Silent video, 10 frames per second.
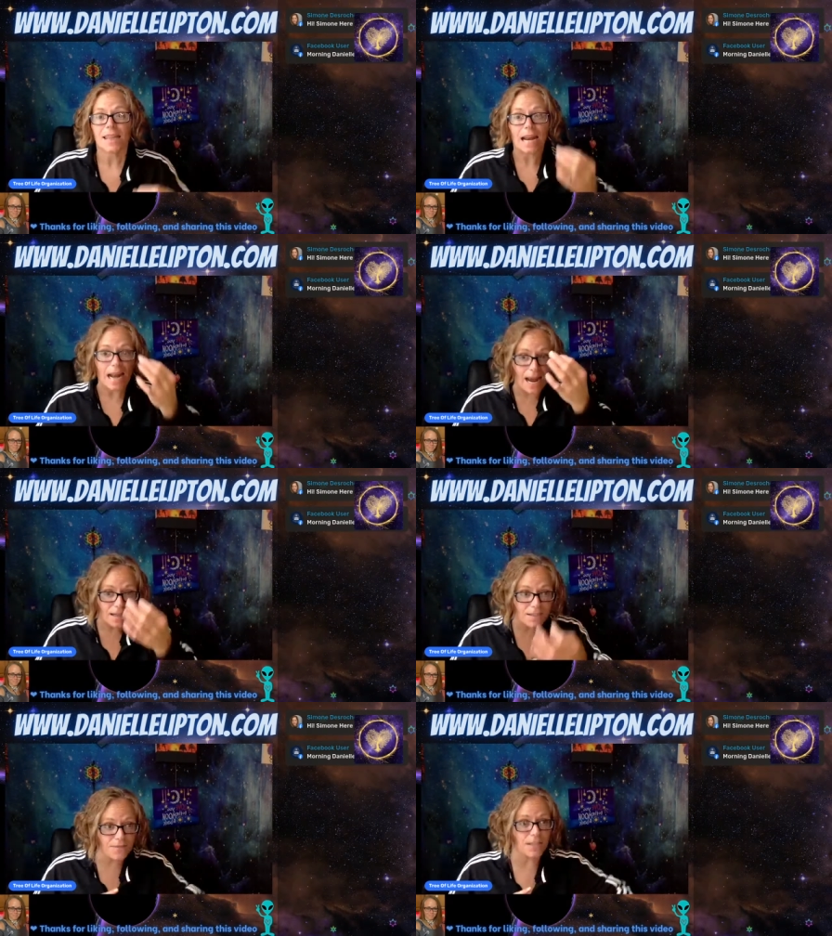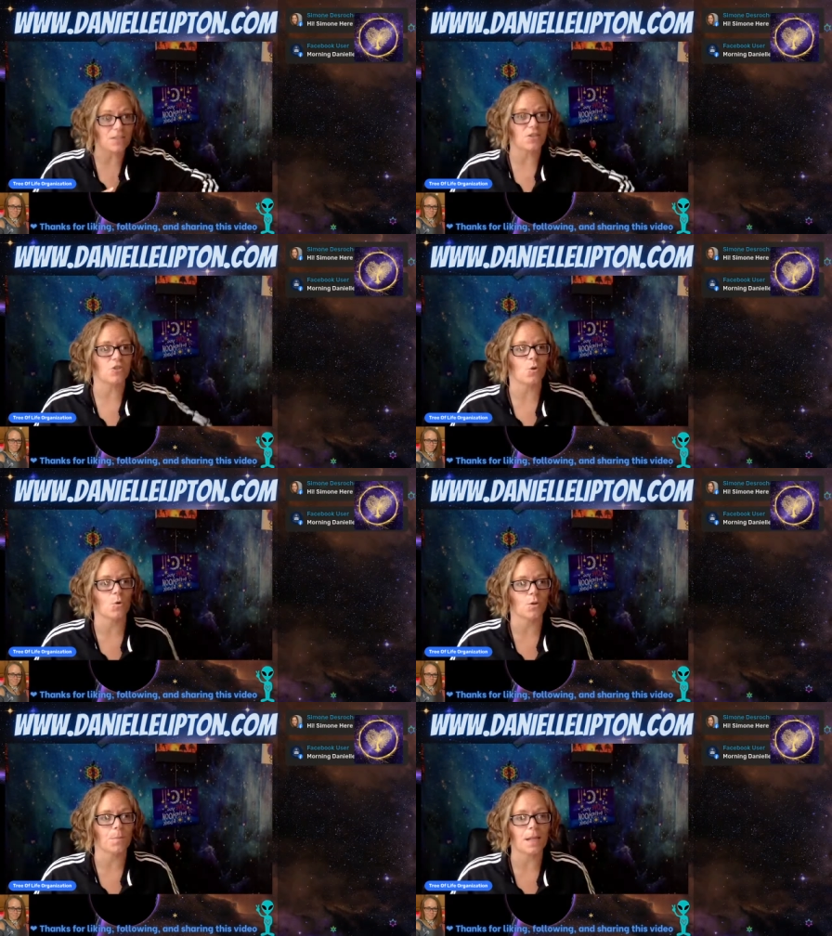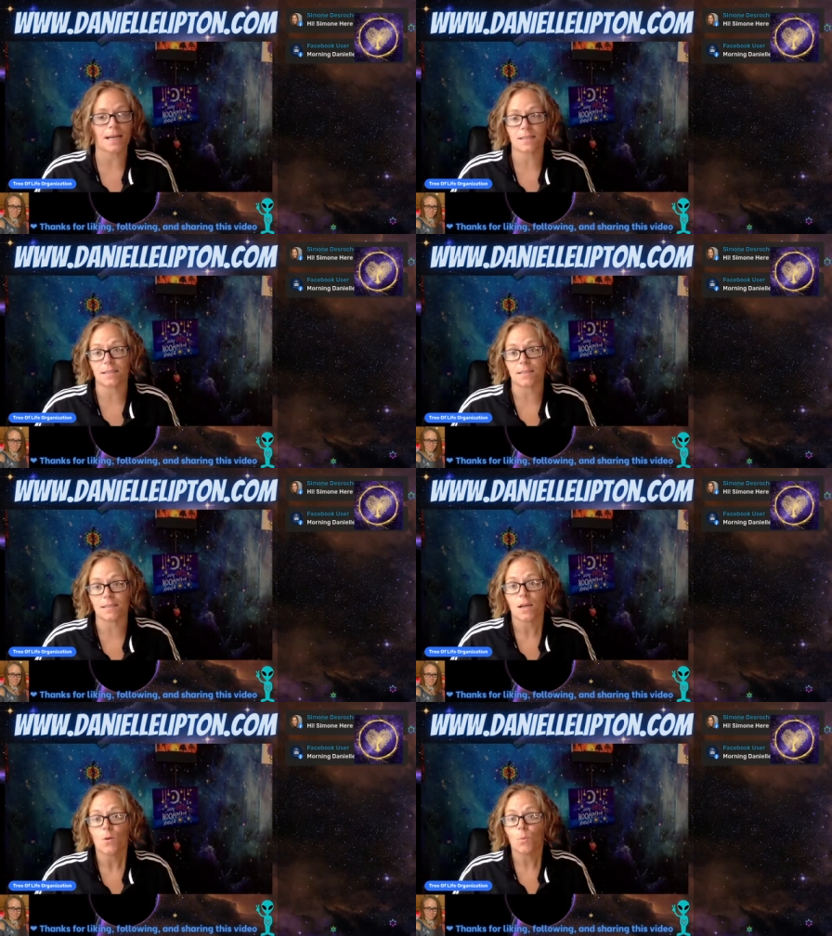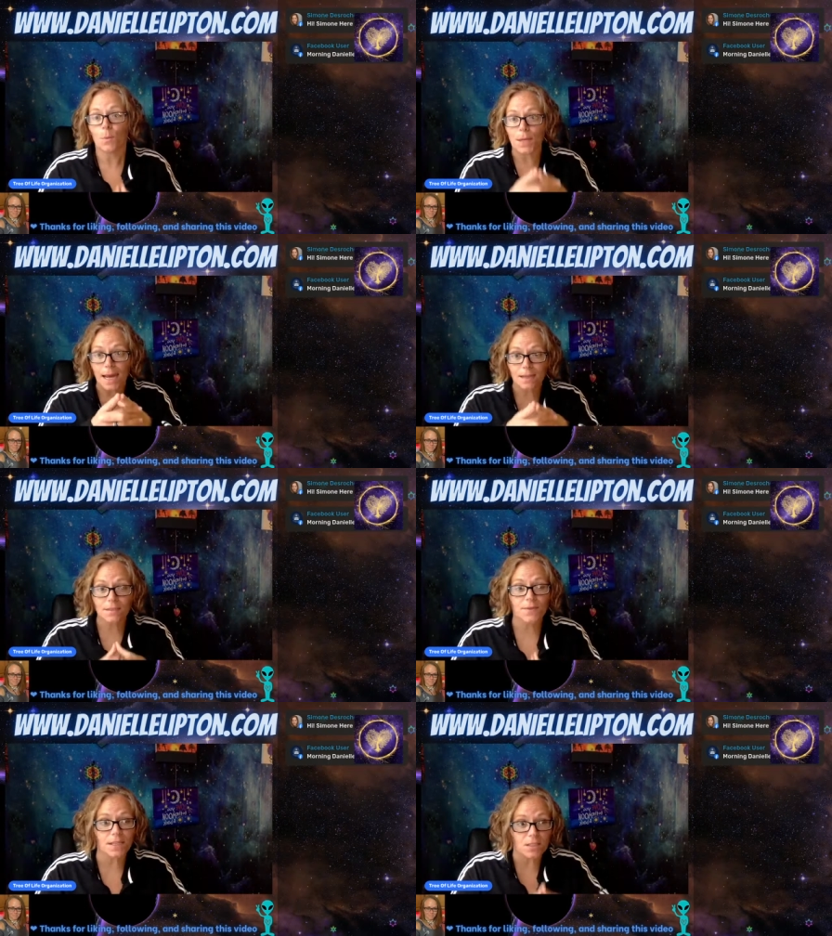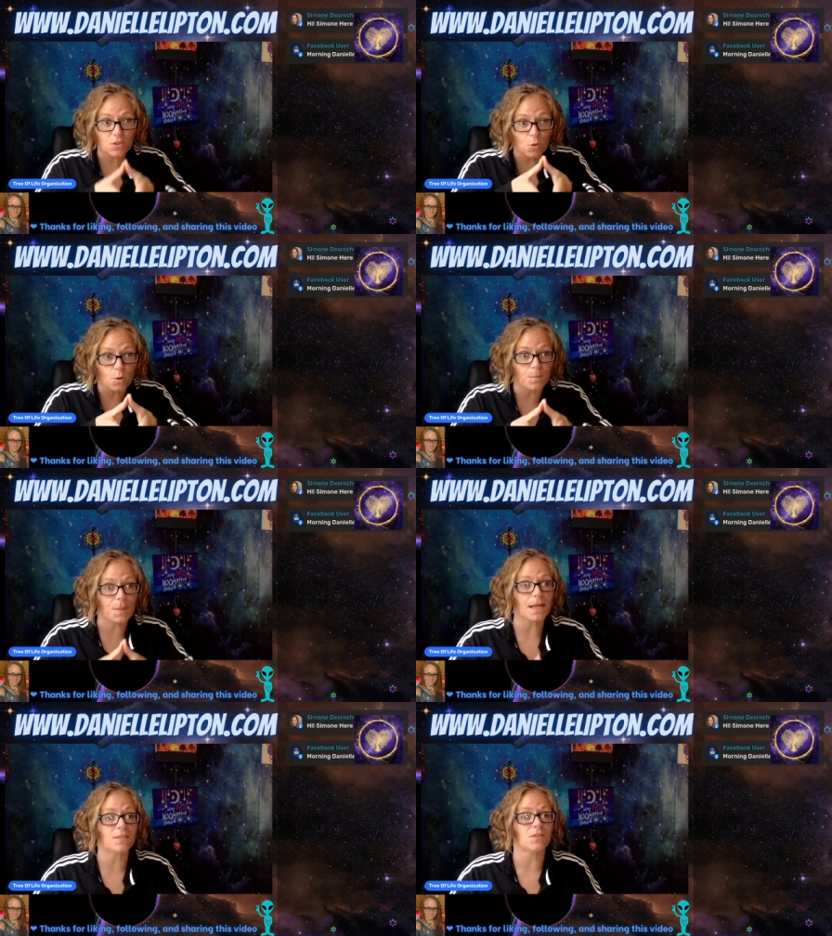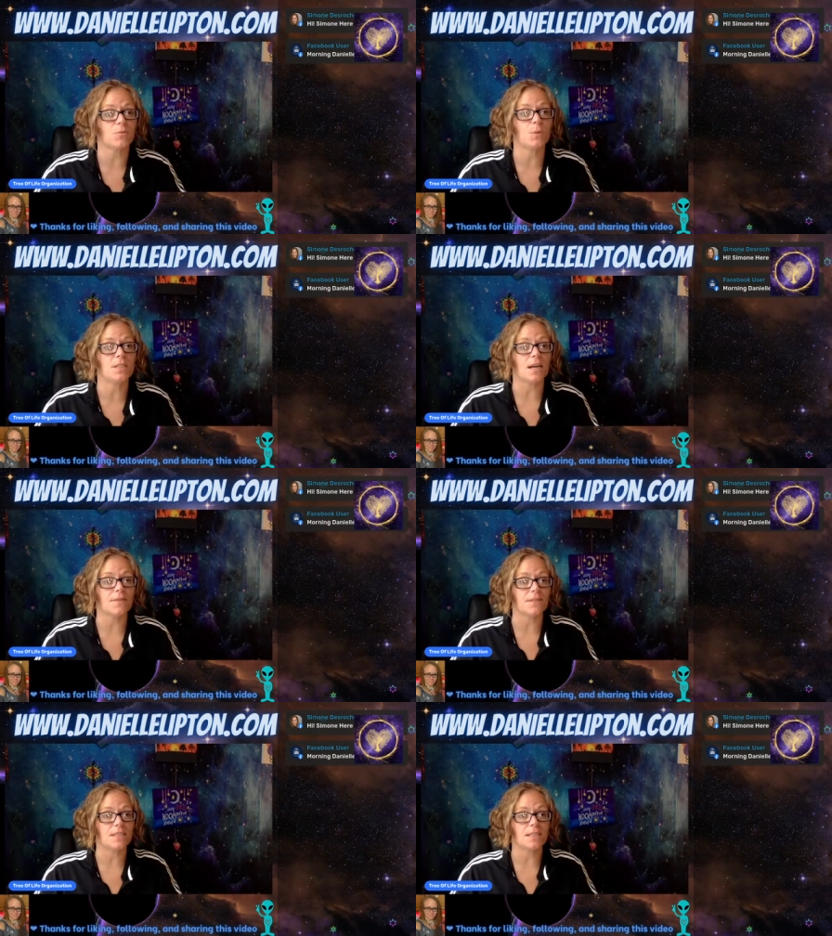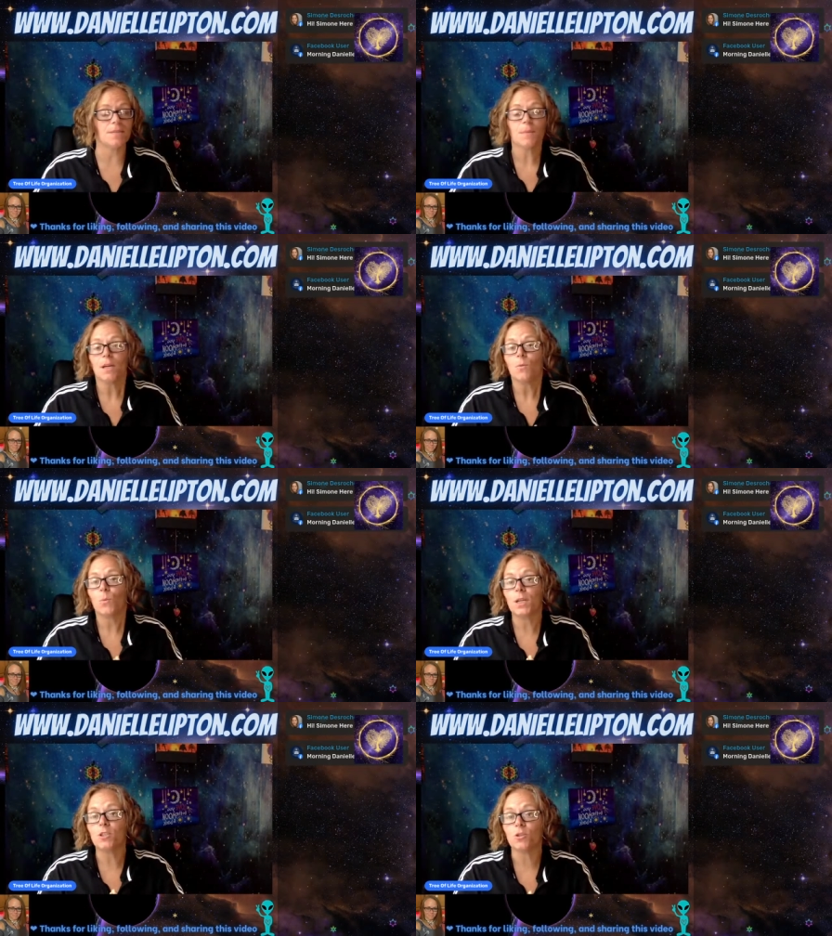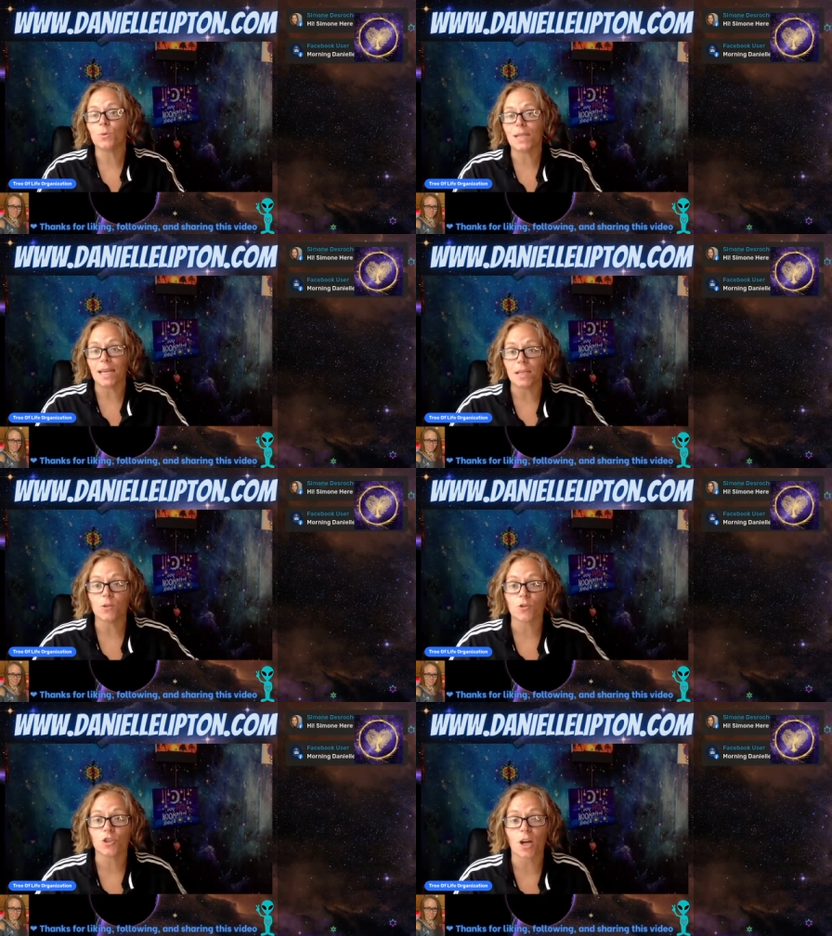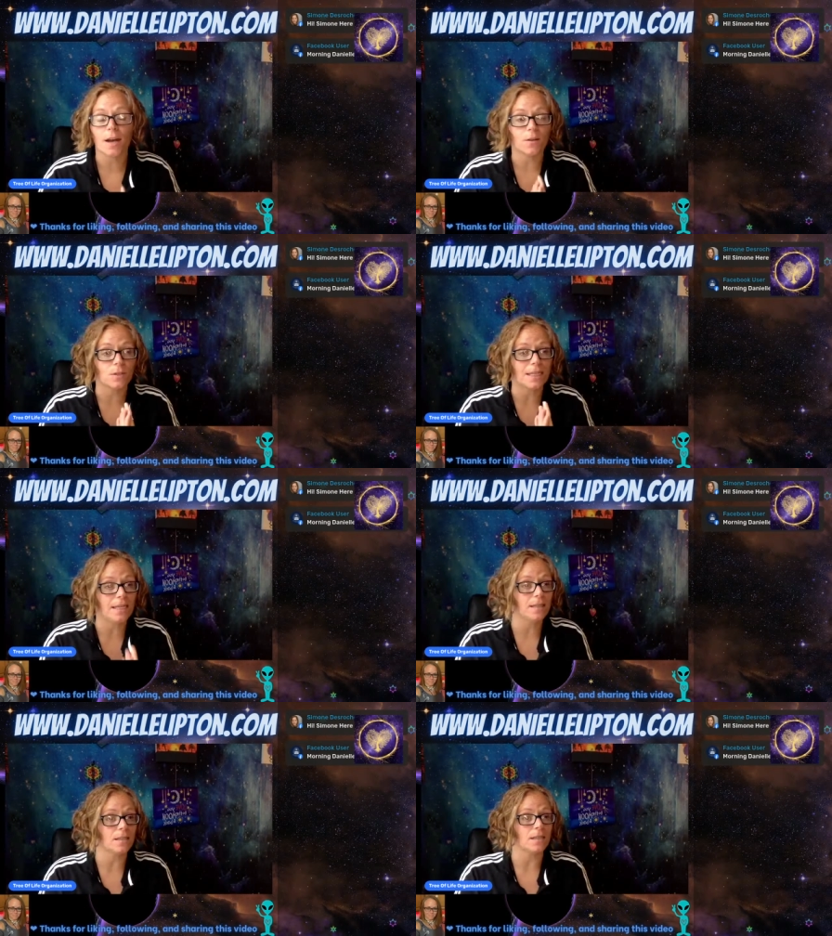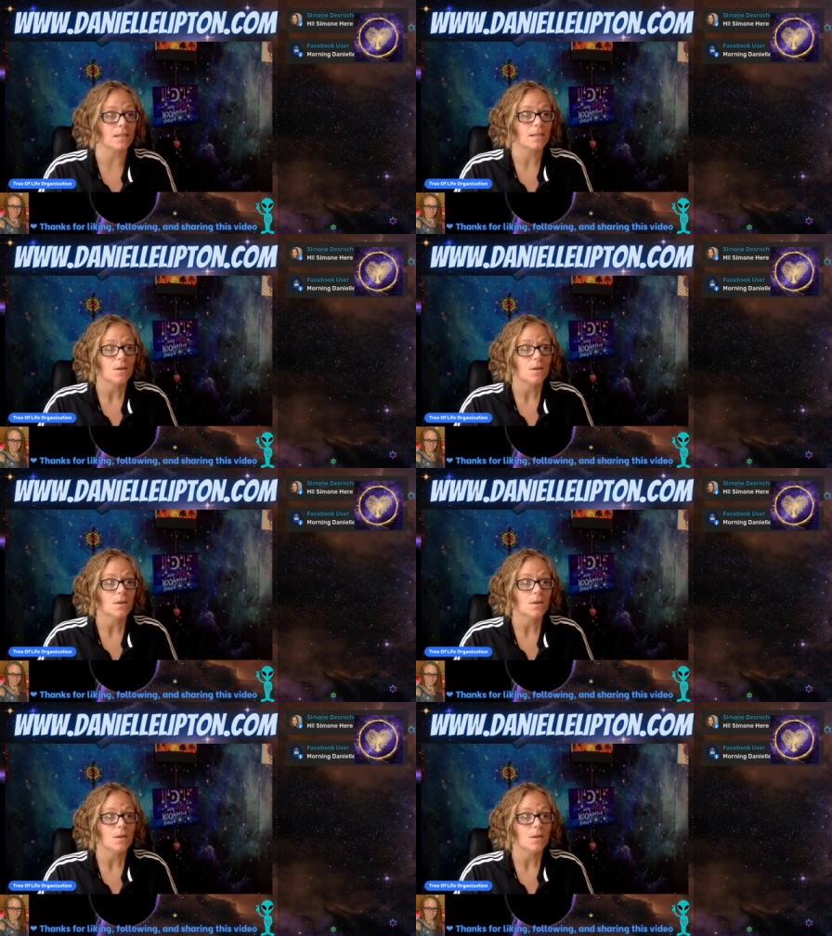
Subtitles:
That activates the solar plexus. When we activate the solar plexus, we dive in deep, we do an inner child healing.